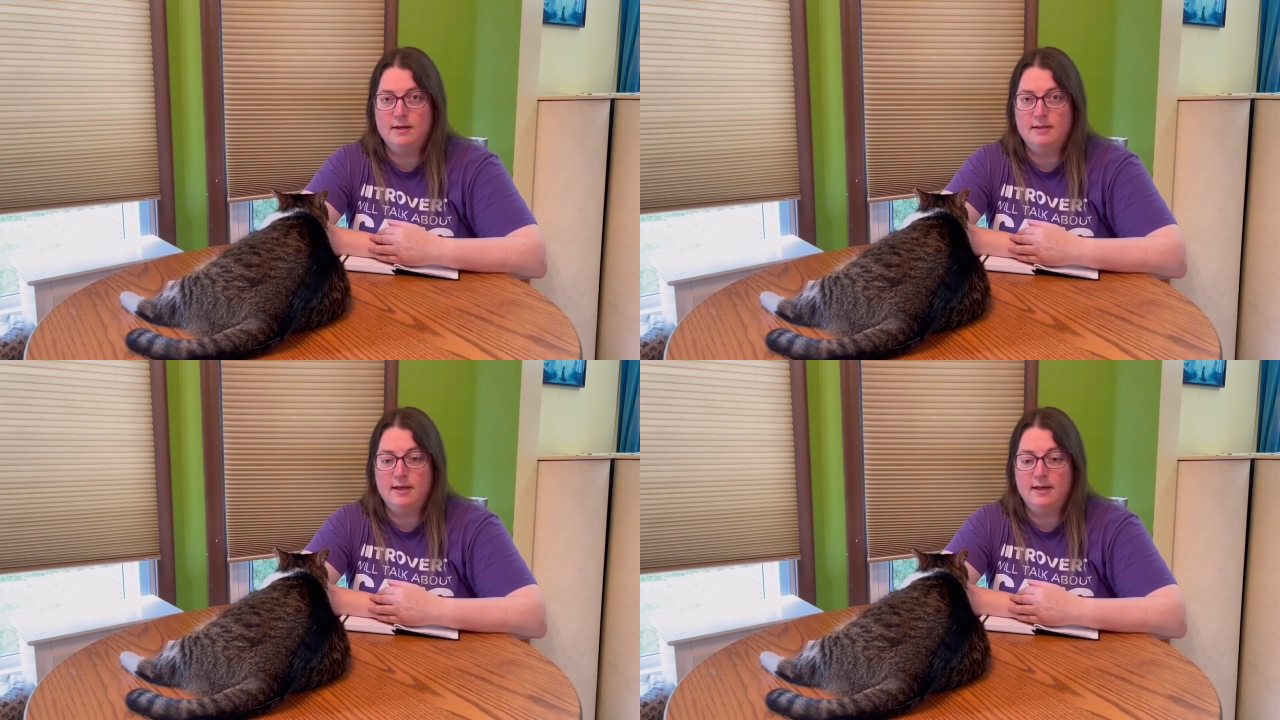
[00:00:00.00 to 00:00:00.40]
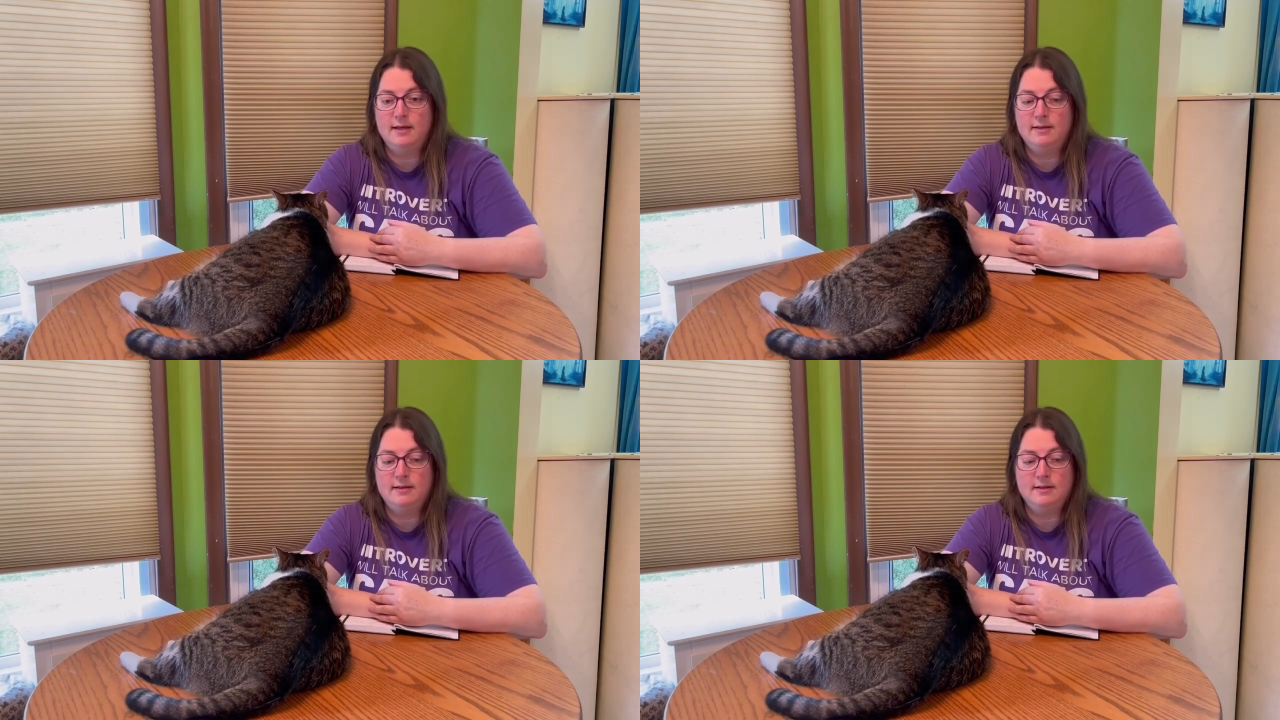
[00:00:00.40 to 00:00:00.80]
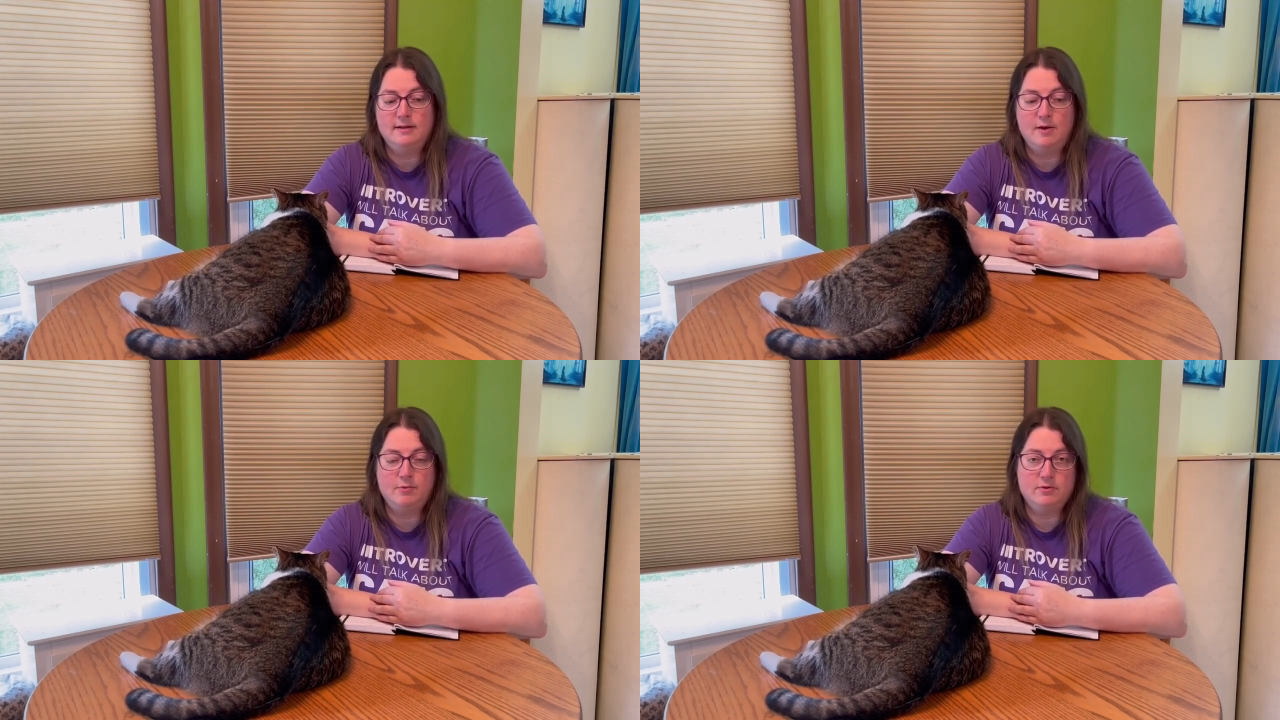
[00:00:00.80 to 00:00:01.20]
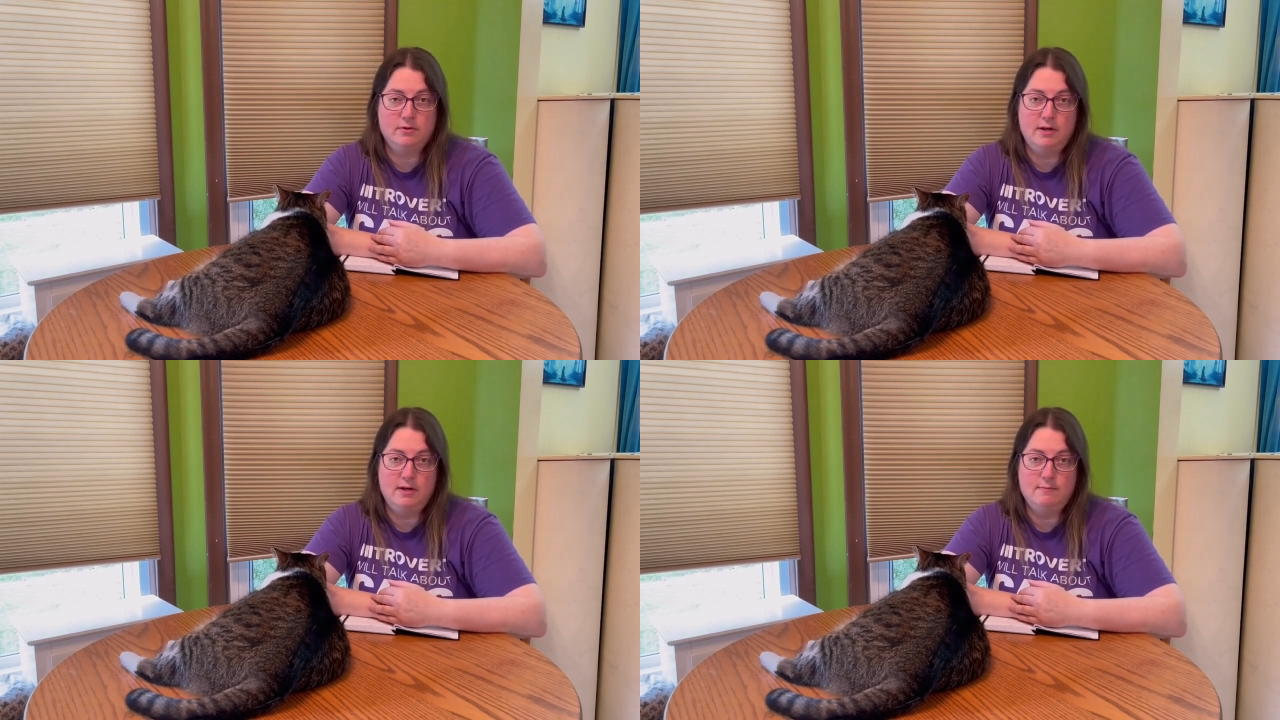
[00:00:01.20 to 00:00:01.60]
And then the table's
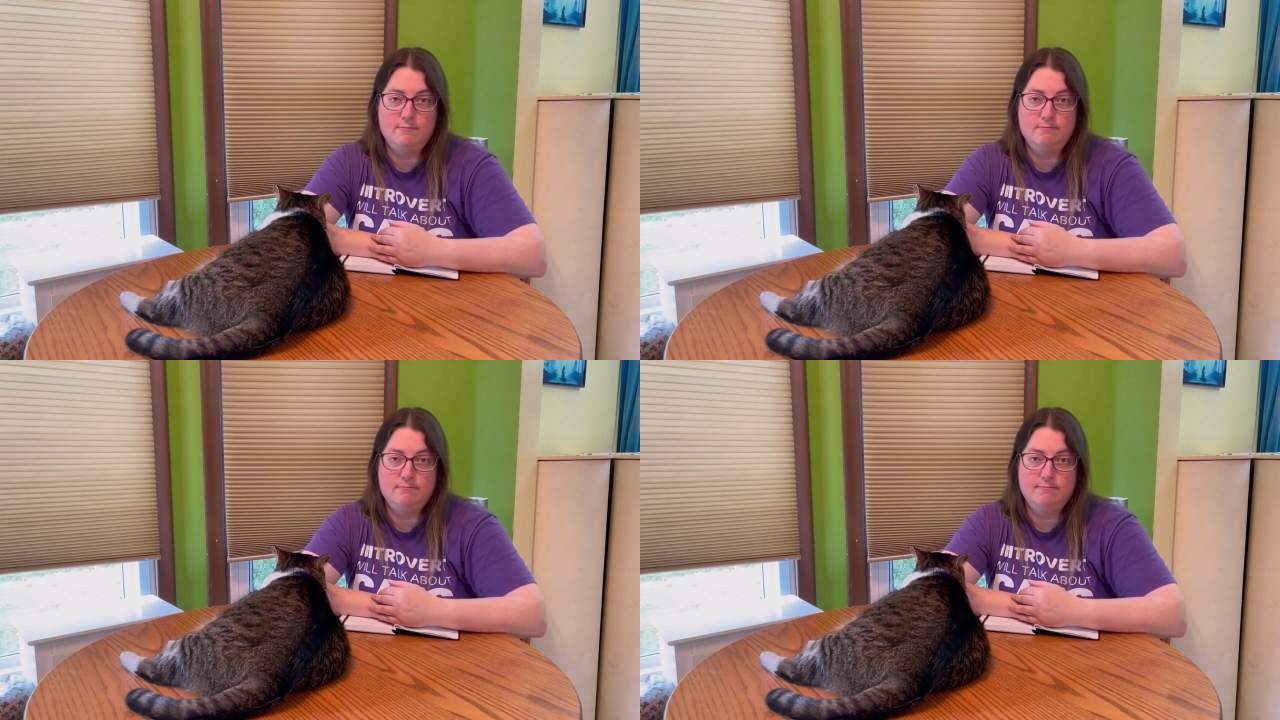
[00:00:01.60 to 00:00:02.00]
clean.